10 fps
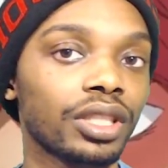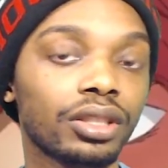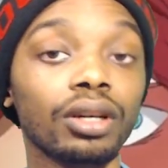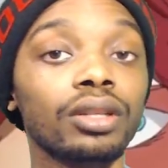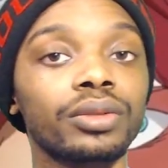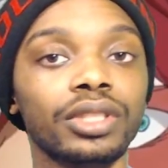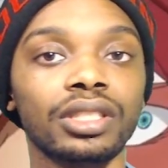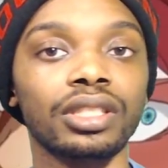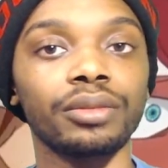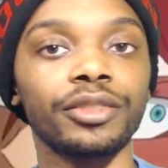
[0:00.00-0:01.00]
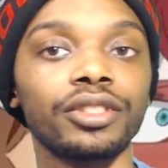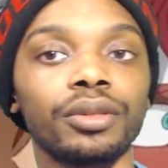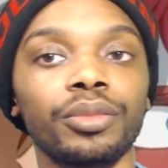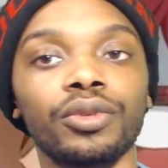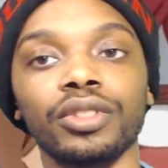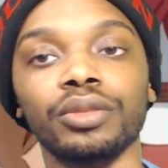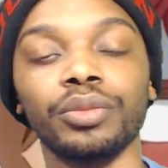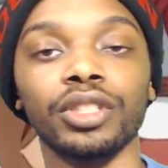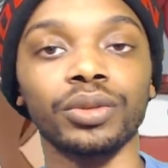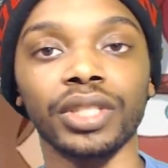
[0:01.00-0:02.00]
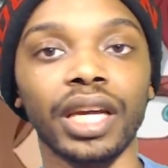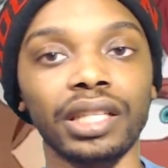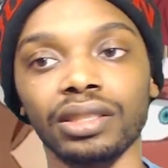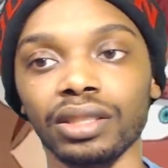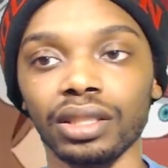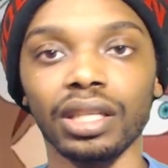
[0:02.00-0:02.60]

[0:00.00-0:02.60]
He thought it was his 10 million points, but it was actually